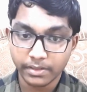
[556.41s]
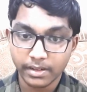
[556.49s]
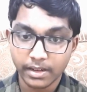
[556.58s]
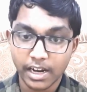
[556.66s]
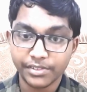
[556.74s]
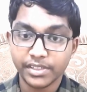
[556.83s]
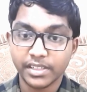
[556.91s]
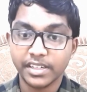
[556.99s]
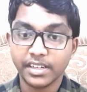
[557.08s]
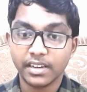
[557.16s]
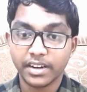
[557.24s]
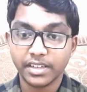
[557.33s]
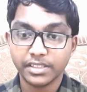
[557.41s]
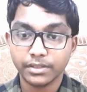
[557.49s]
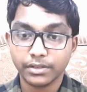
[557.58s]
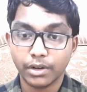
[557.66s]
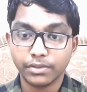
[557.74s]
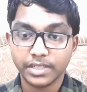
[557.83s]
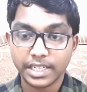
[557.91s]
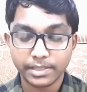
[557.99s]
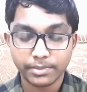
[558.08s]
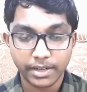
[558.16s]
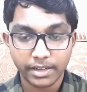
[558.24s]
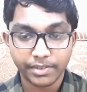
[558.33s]
after the declaration of
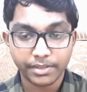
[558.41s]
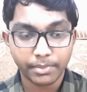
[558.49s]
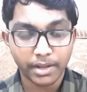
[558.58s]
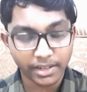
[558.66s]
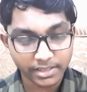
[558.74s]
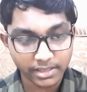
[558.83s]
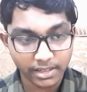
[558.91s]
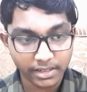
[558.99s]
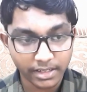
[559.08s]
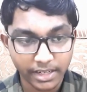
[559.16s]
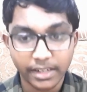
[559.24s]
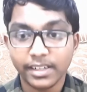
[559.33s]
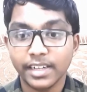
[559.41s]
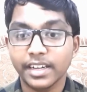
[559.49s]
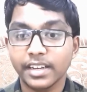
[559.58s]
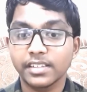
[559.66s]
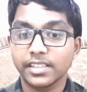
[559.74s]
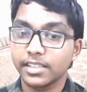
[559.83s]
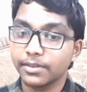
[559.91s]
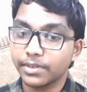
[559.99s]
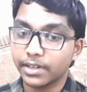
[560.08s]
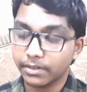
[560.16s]
ceasefire with Pakistan in 1965.